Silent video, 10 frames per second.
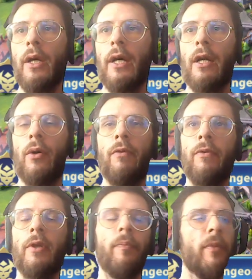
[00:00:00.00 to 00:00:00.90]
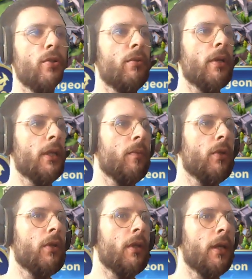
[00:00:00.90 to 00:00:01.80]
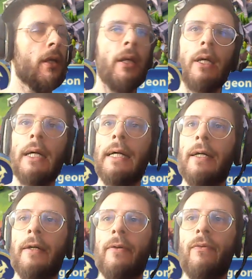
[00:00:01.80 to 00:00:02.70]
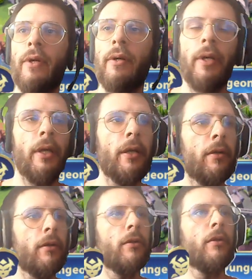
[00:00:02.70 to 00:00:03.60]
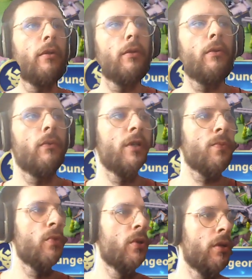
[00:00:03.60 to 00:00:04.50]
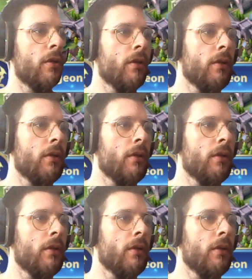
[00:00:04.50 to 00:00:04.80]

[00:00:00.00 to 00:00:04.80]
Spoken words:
Hello Infinite Magicraid community, Flaery here once more.